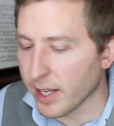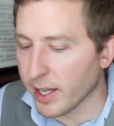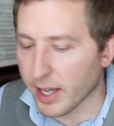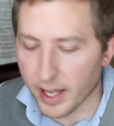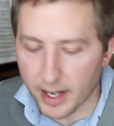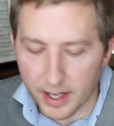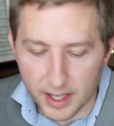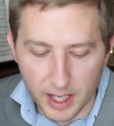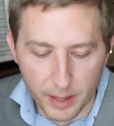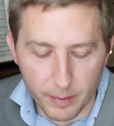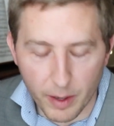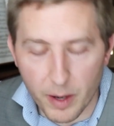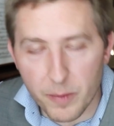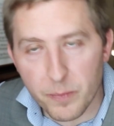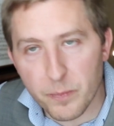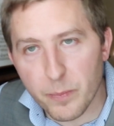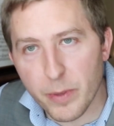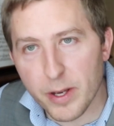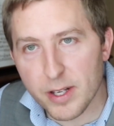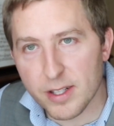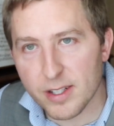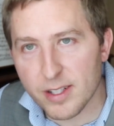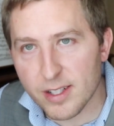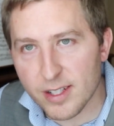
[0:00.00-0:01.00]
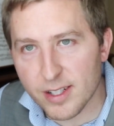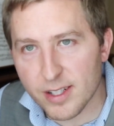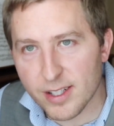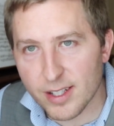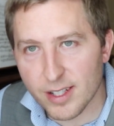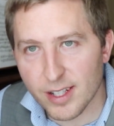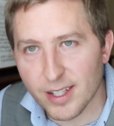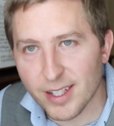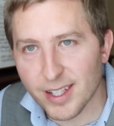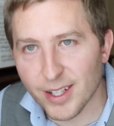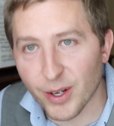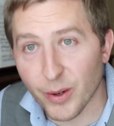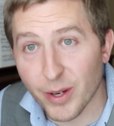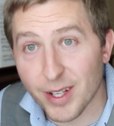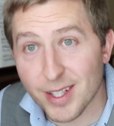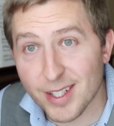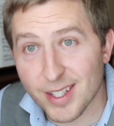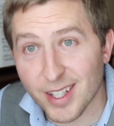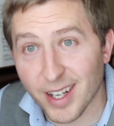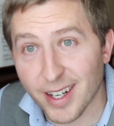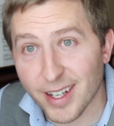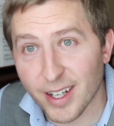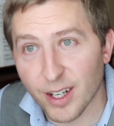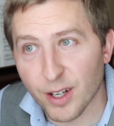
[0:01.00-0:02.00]
And again, my business, you know,
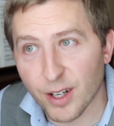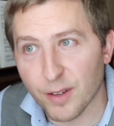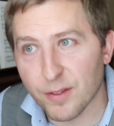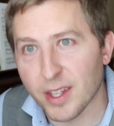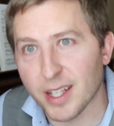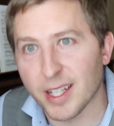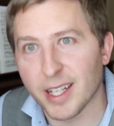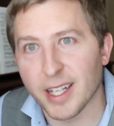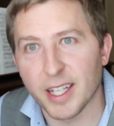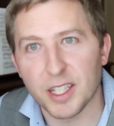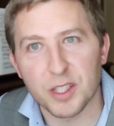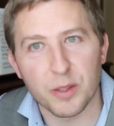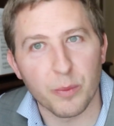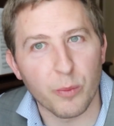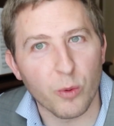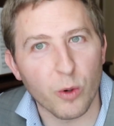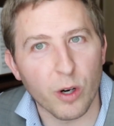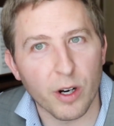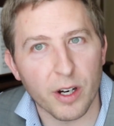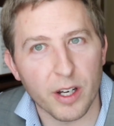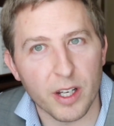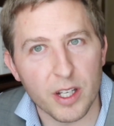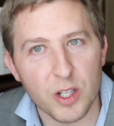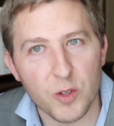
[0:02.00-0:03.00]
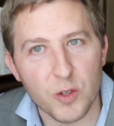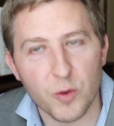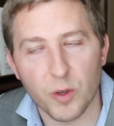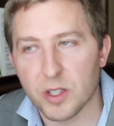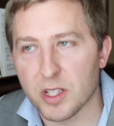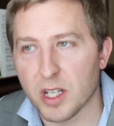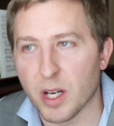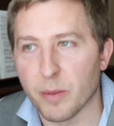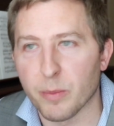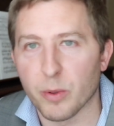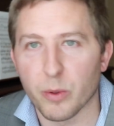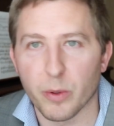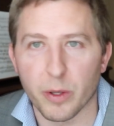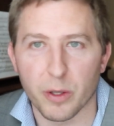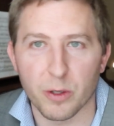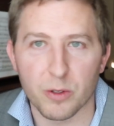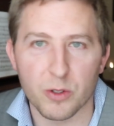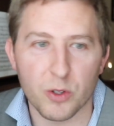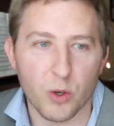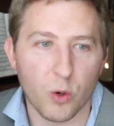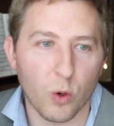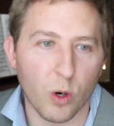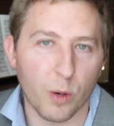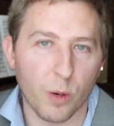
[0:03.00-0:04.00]
insight here of thinking it's a mortgage, for example, whether
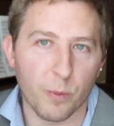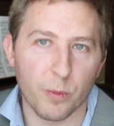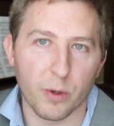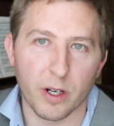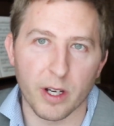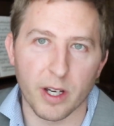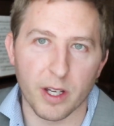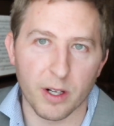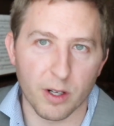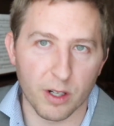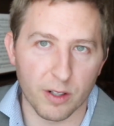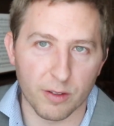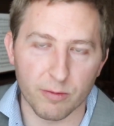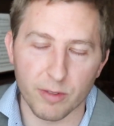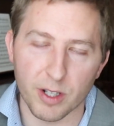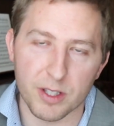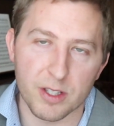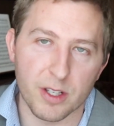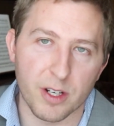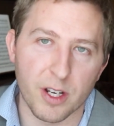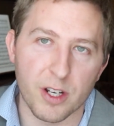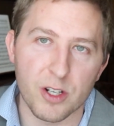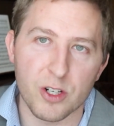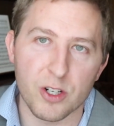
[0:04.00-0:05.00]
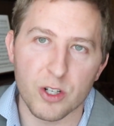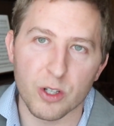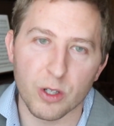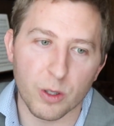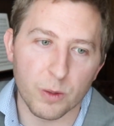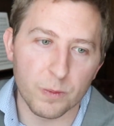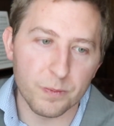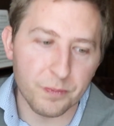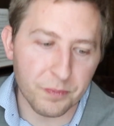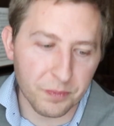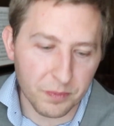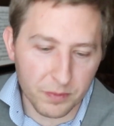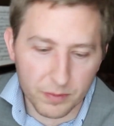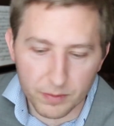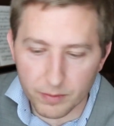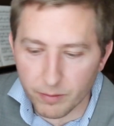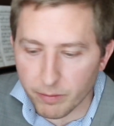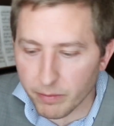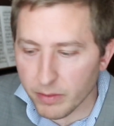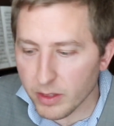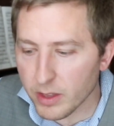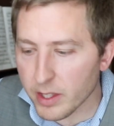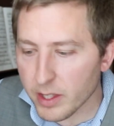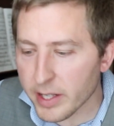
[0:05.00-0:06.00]
it's corporate or residential,
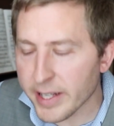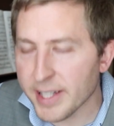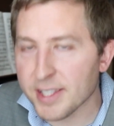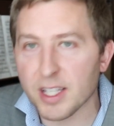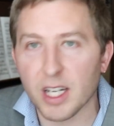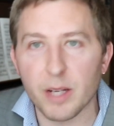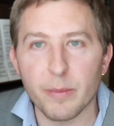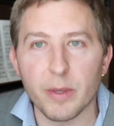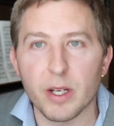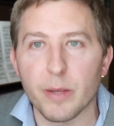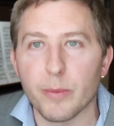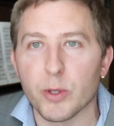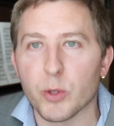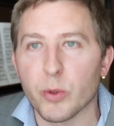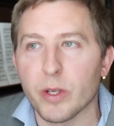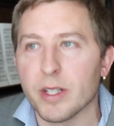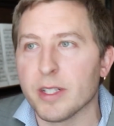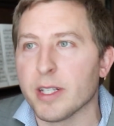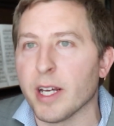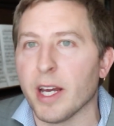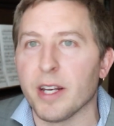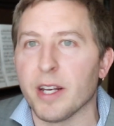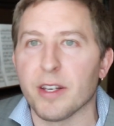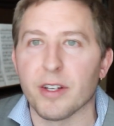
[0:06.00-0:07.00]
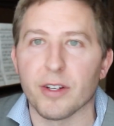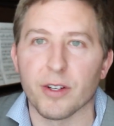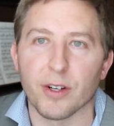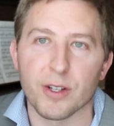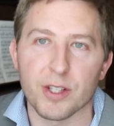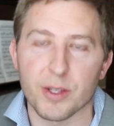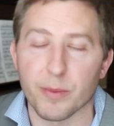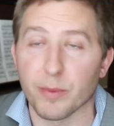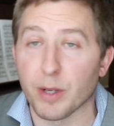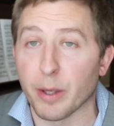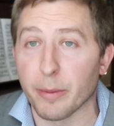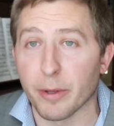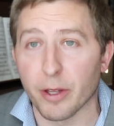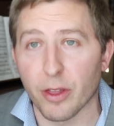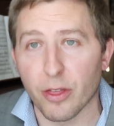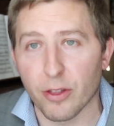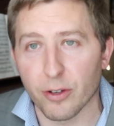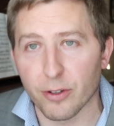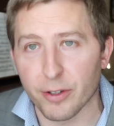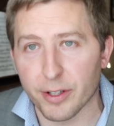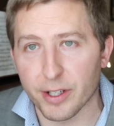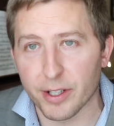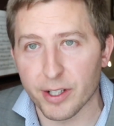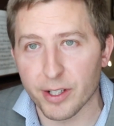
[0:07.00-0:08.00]
it's going to be between 10 years and probably
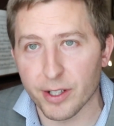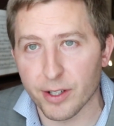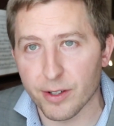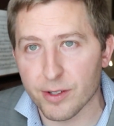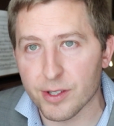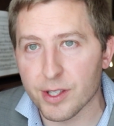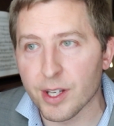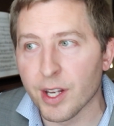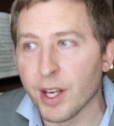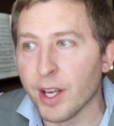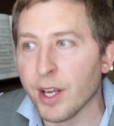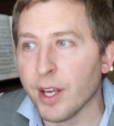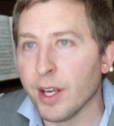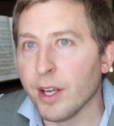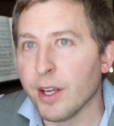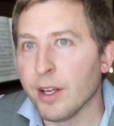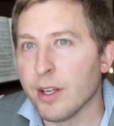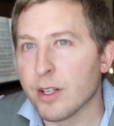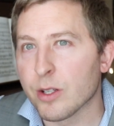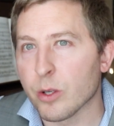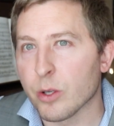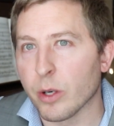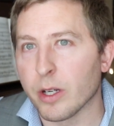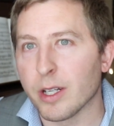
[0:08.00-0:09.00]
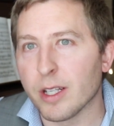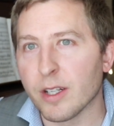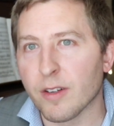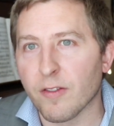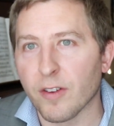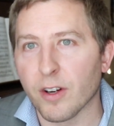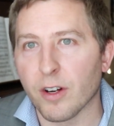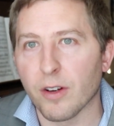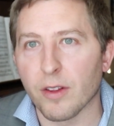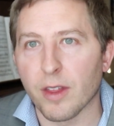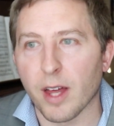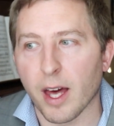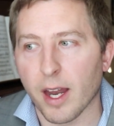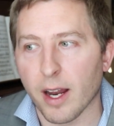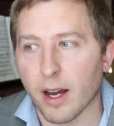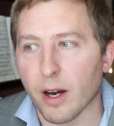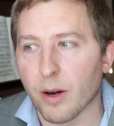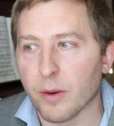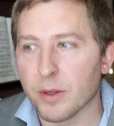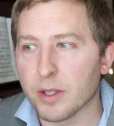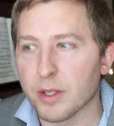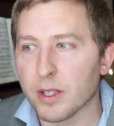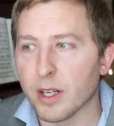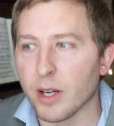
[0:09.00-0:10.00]
30 years. So I need to figure that
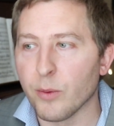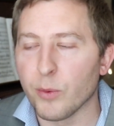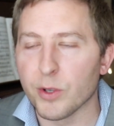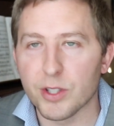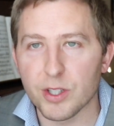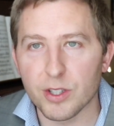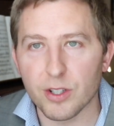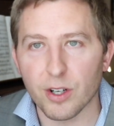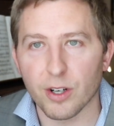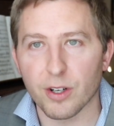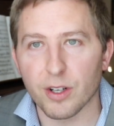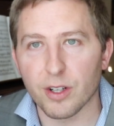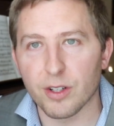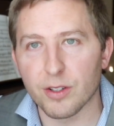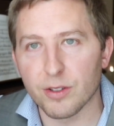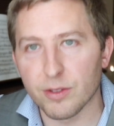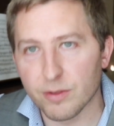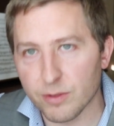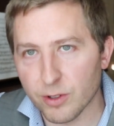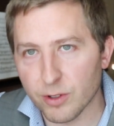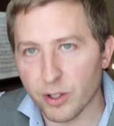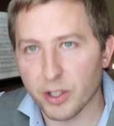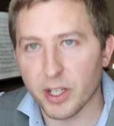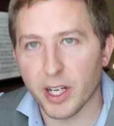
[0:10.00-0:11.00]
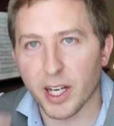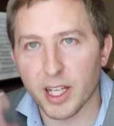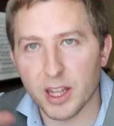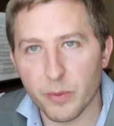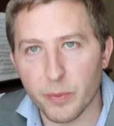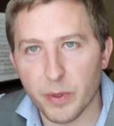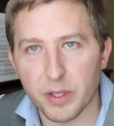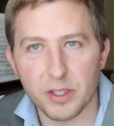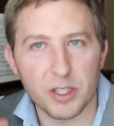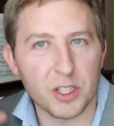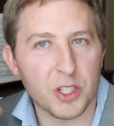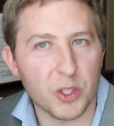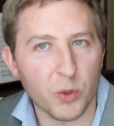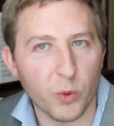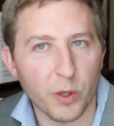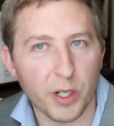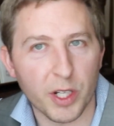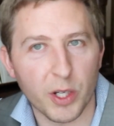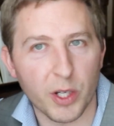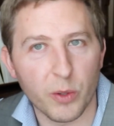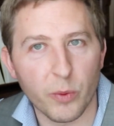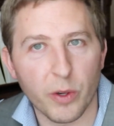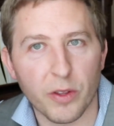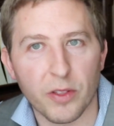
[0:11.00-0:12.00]
out. And we started looking at the business and
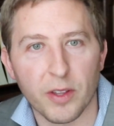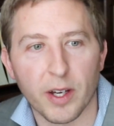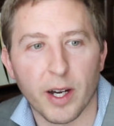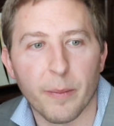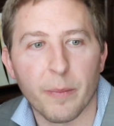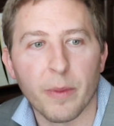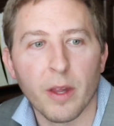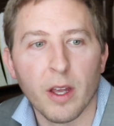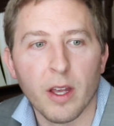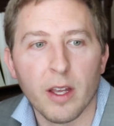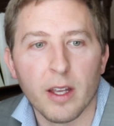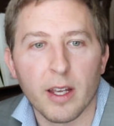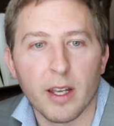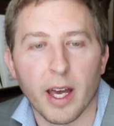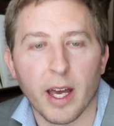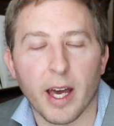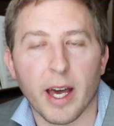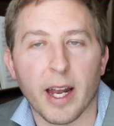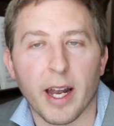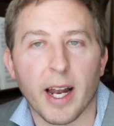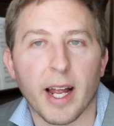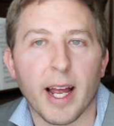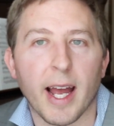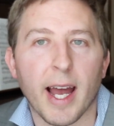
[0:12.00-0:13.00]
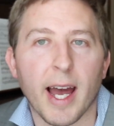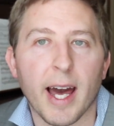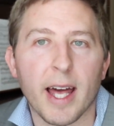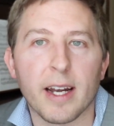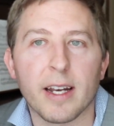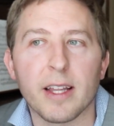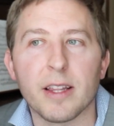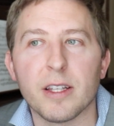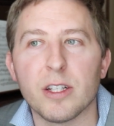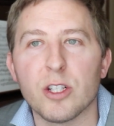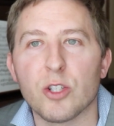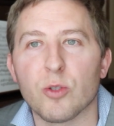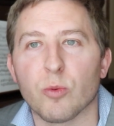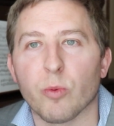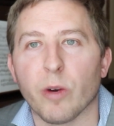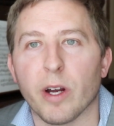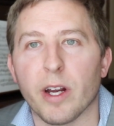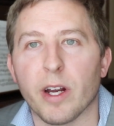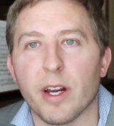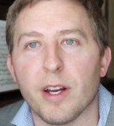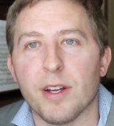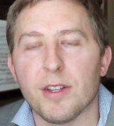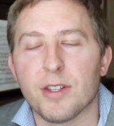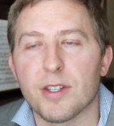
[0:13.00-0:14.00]
working with them. And I added in these
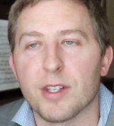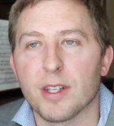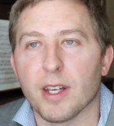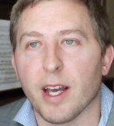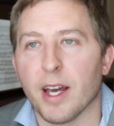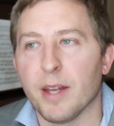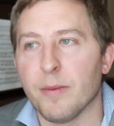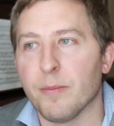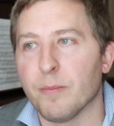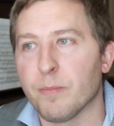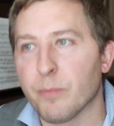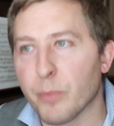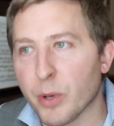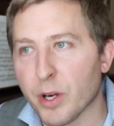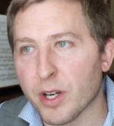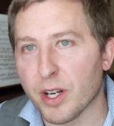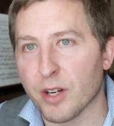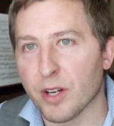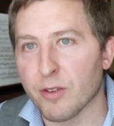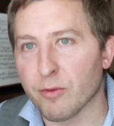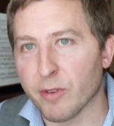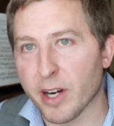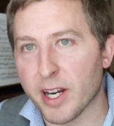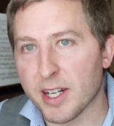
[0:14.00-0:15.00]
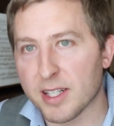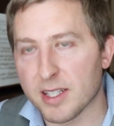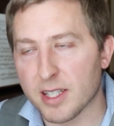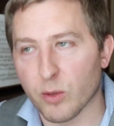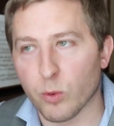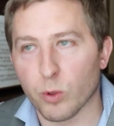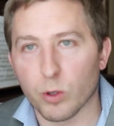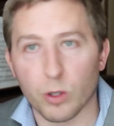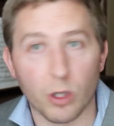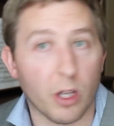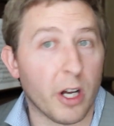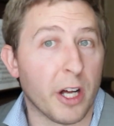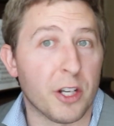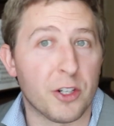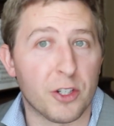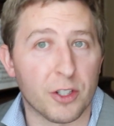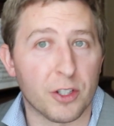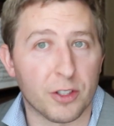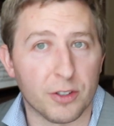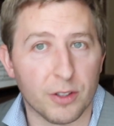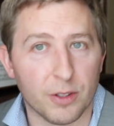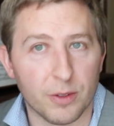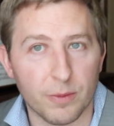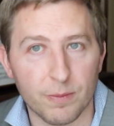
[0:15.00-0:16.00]
rates and put in rates that were
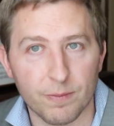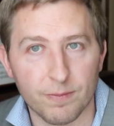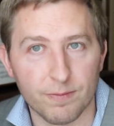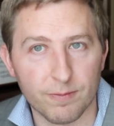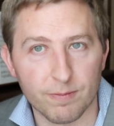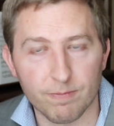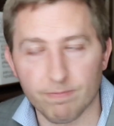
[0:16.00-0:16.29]
logical.